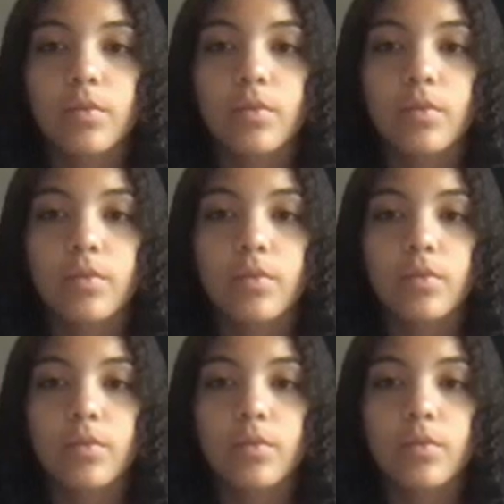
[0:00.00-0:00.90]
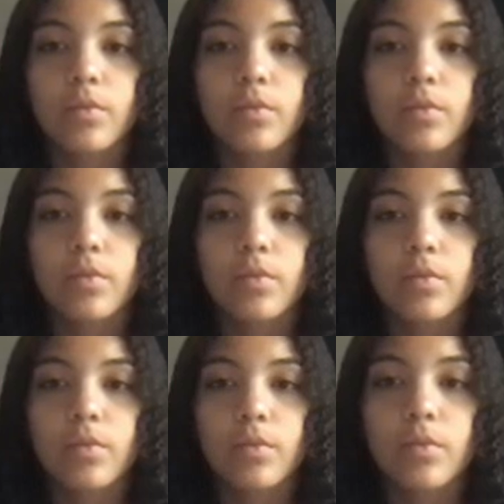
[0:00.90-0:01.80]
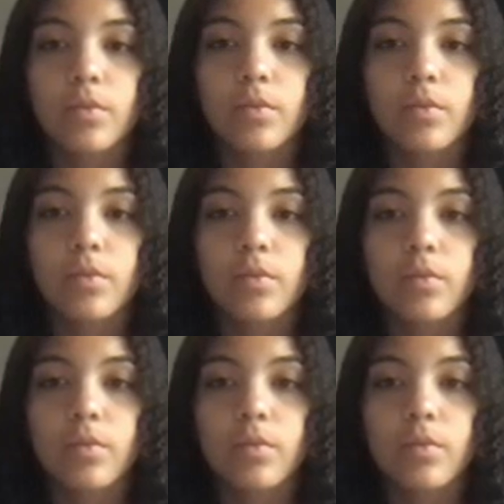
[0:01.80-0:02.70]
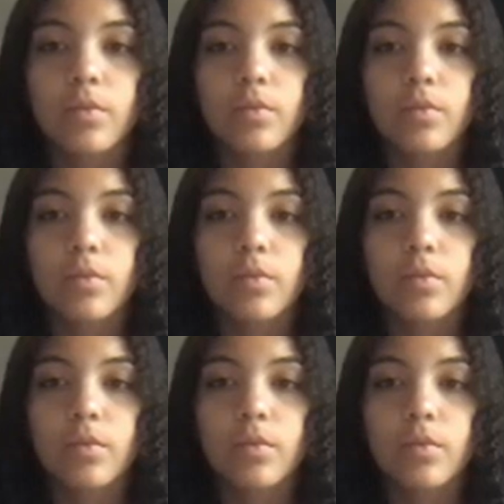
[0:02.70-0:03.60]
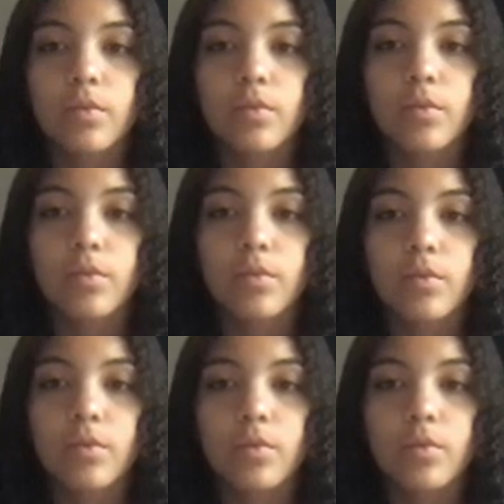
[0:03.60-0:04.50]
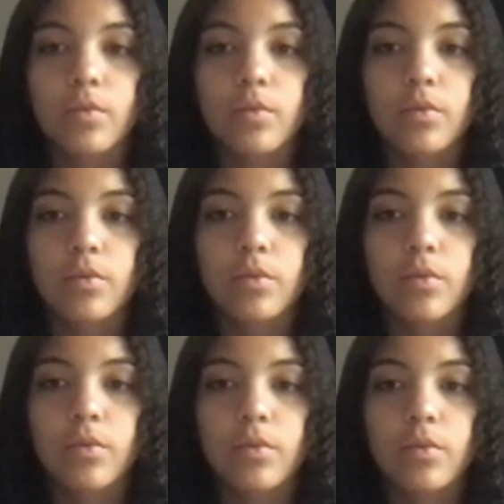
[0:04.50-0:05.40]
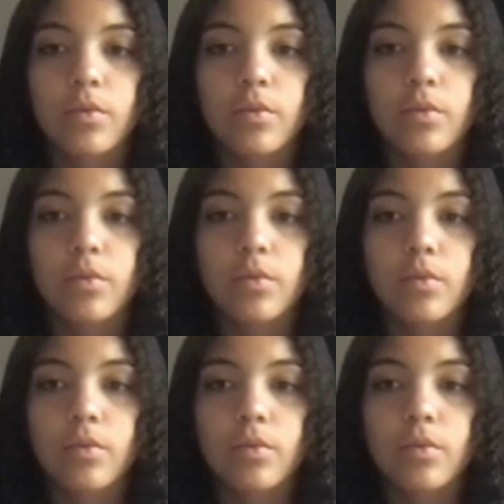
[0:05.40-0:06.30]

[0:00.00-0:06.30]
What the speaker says: The person shown says nothing.